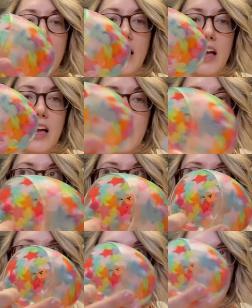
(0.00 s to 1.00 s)
and
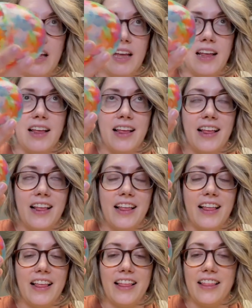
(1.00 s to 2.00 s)

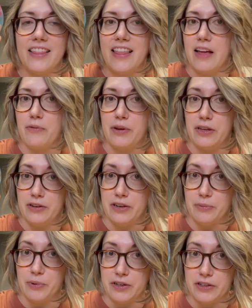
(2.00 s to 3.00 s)
then when you need
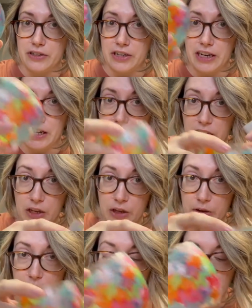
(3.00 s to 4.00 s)
a book to read,
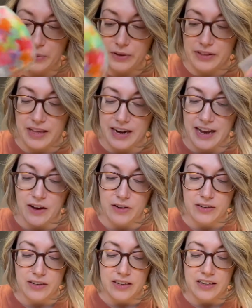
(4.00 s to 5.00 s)
you can pull that out.
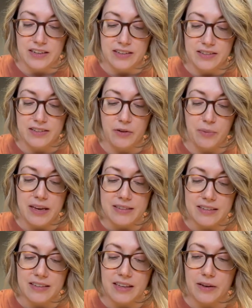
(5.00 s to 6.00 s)
So
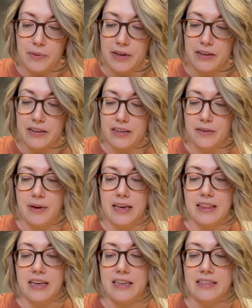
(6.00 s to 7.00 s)
basically what you need to
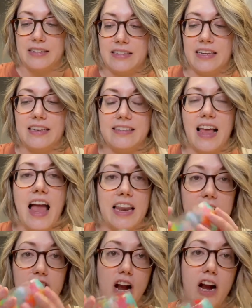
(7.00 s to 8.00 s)
make this is
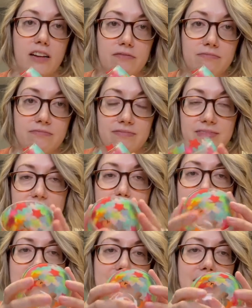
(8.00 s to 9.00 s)
any jar. This
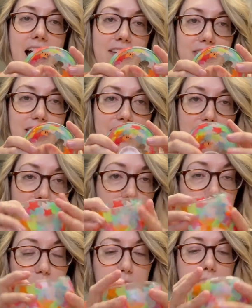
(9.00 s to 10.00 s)
one doesn't have a lid. You can
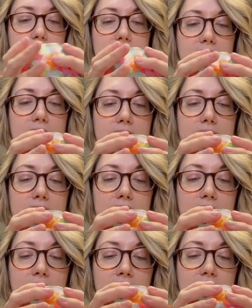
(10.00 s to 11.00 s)
use one that does.
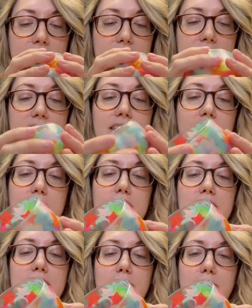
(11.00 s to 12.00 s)
This is
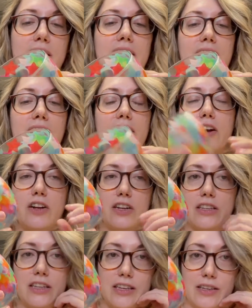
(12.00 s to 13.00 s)
actually something that I
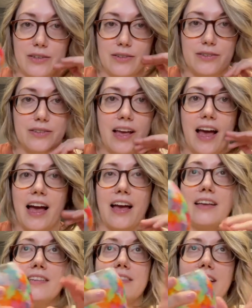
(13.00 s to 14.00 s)
currently use
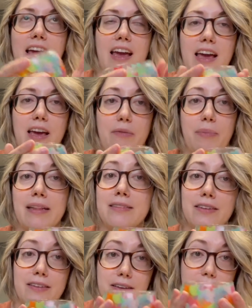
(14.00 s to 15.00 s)
as a
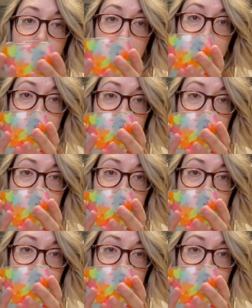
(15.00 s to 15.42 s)
pencil cup,